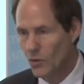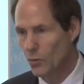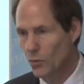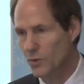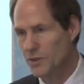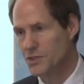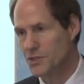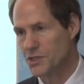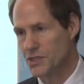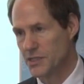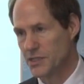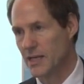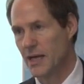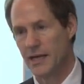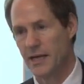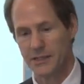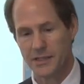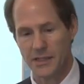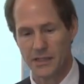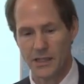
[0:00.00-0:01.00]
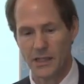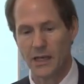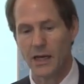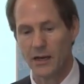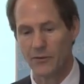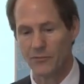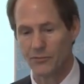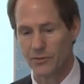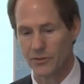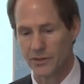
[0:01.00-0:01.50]
which is an idea
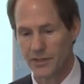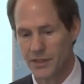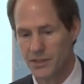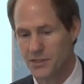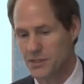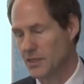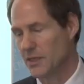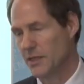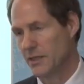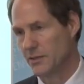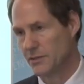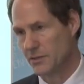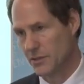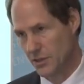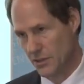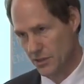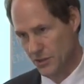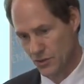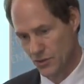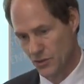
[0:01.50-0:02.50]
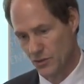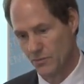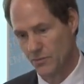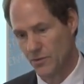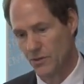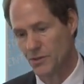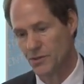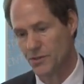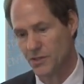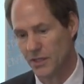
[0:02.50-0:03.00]
of releasing to
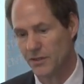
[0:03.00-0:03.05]
consumers